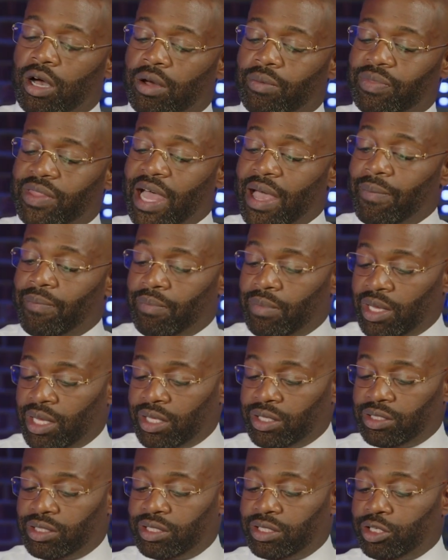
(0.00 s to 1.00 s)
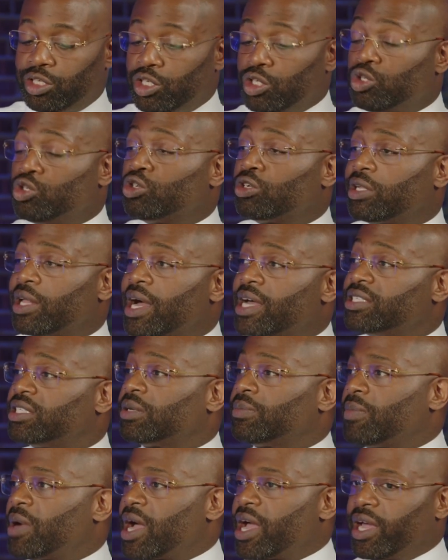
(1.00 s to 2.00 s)
That means utilizing
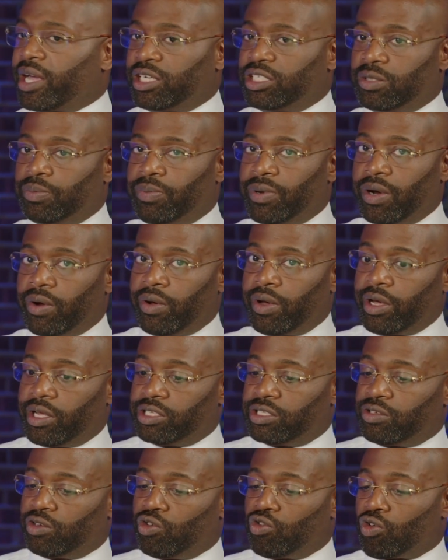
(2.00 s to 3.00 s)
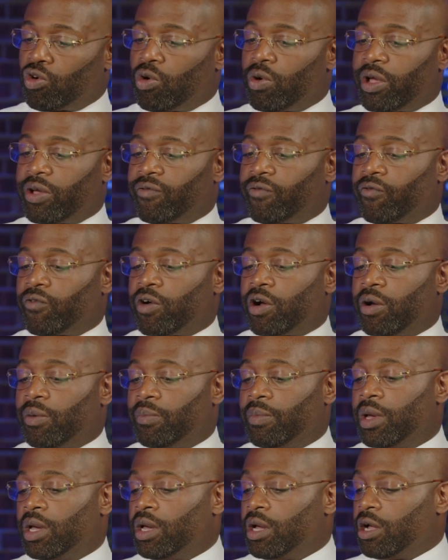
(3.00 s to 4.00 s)
my experience growing from
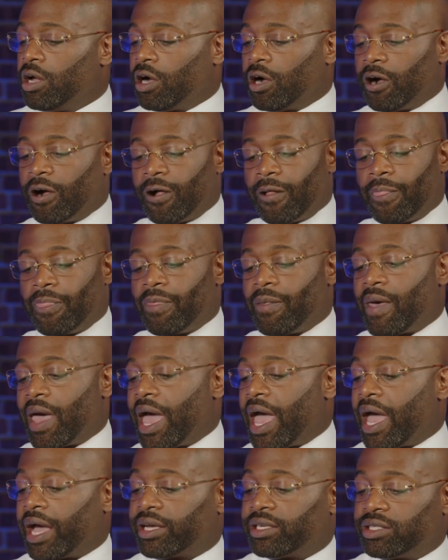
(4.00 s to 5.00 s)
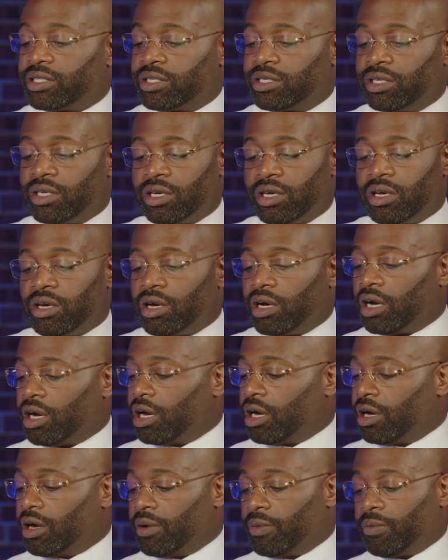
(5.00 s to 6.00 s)
X.
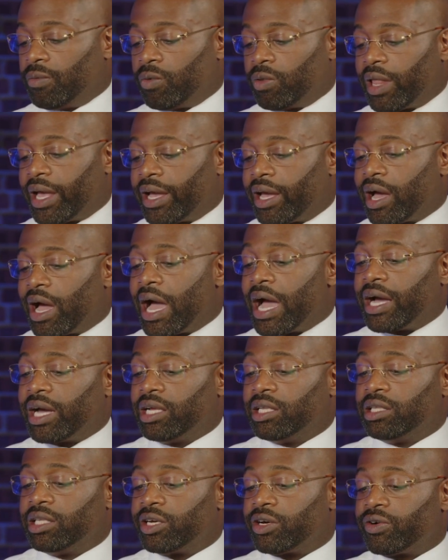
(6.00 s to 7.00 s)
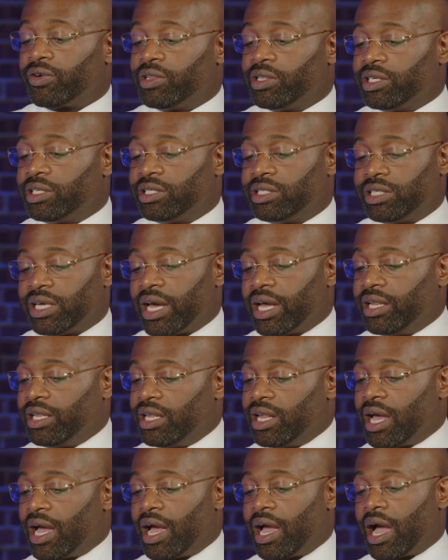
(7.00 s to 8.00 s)
Like I could literally said
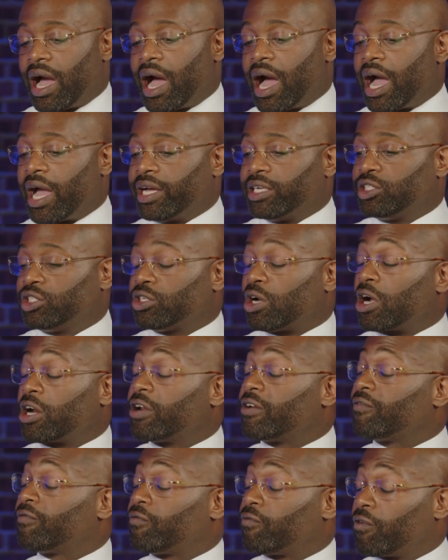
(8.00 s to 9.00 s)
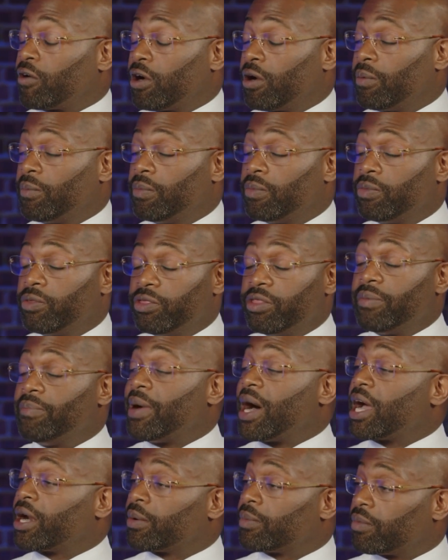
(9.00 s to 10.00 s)
that I started from the
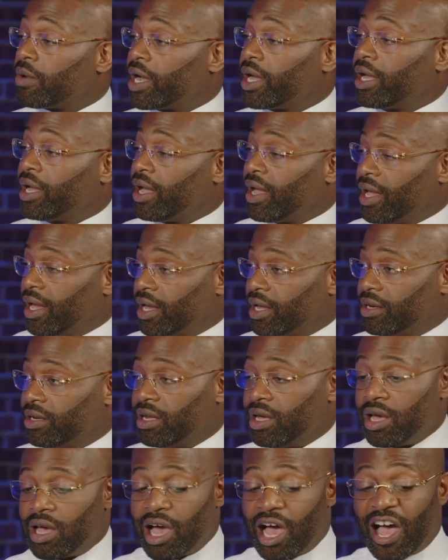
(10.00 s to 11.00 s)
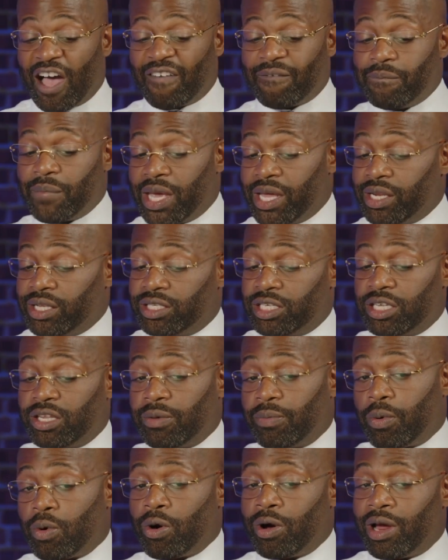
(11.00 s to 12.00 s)
bottom, right? And I've made it to the
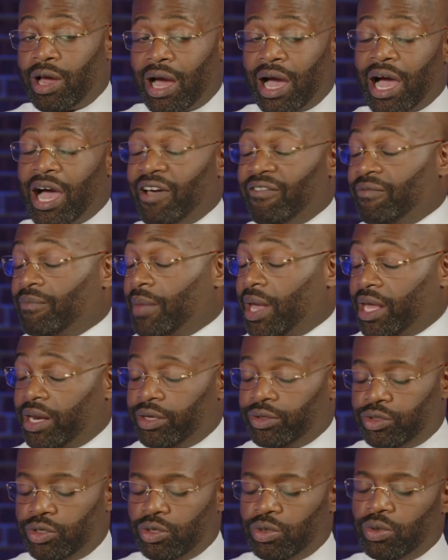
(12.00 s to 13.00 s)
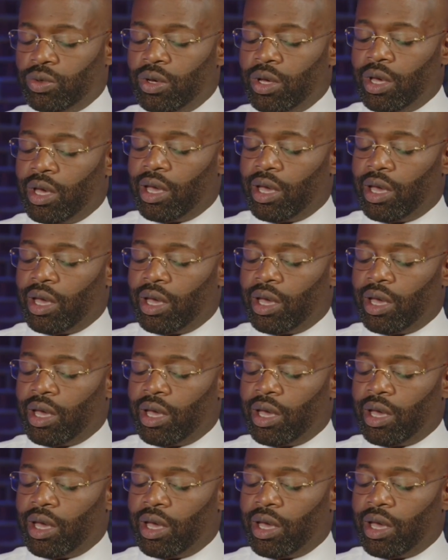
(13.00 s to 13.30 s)
point I've made it to.